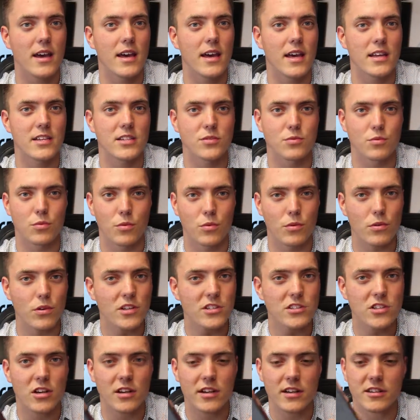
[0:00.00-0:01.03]
We're
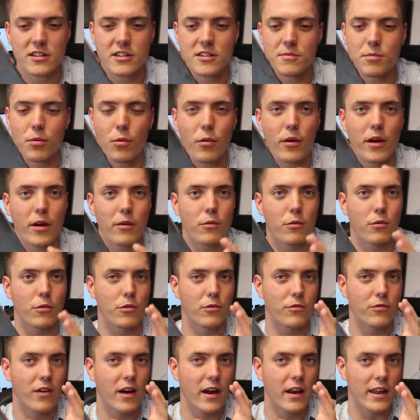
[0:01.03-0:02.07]
really starting to get to the point where
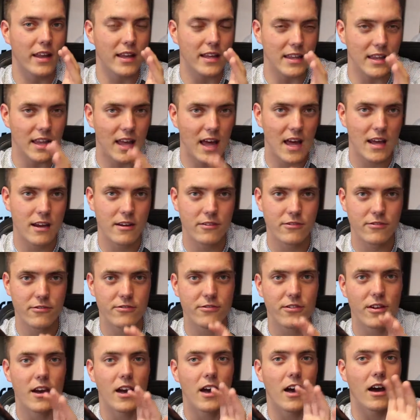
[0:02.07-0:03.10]
we're finding a lot
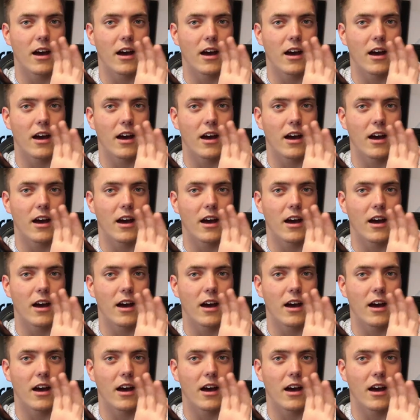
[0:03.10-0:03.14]
of